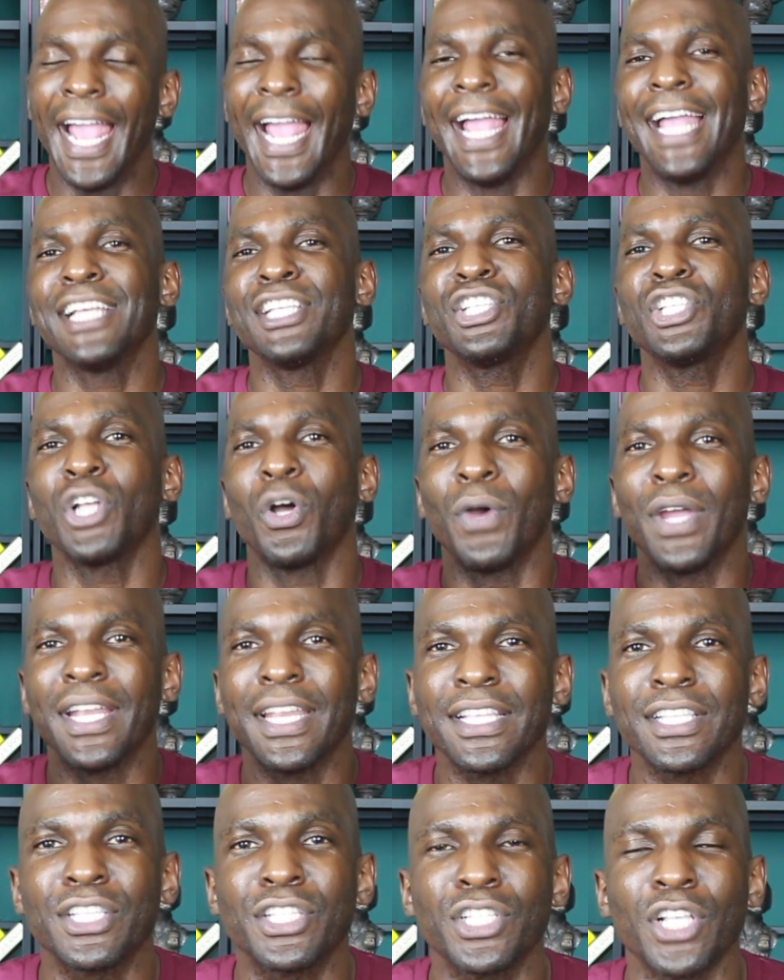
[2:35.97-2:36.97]
And so it
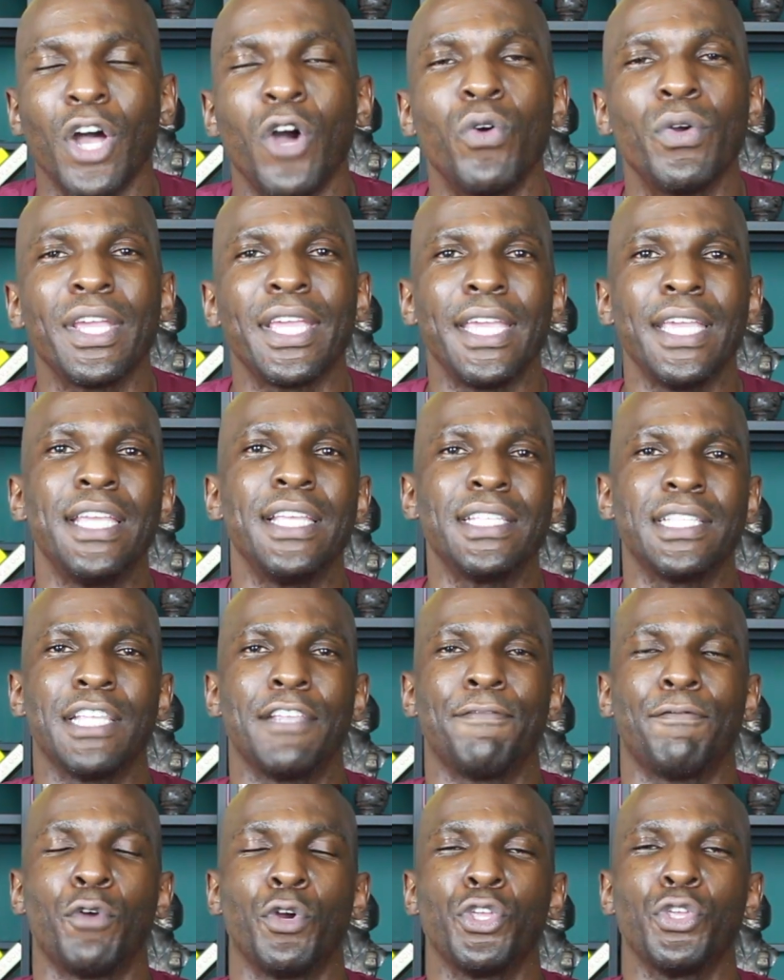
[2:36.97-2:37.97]
is so
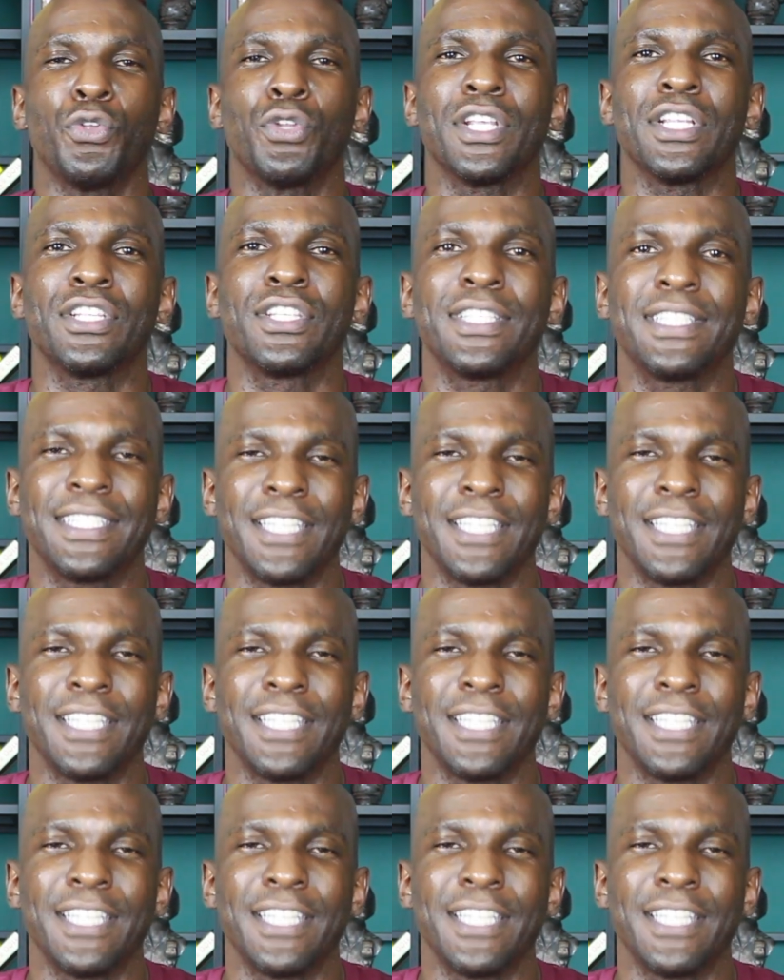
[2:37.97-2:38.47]
easy for you to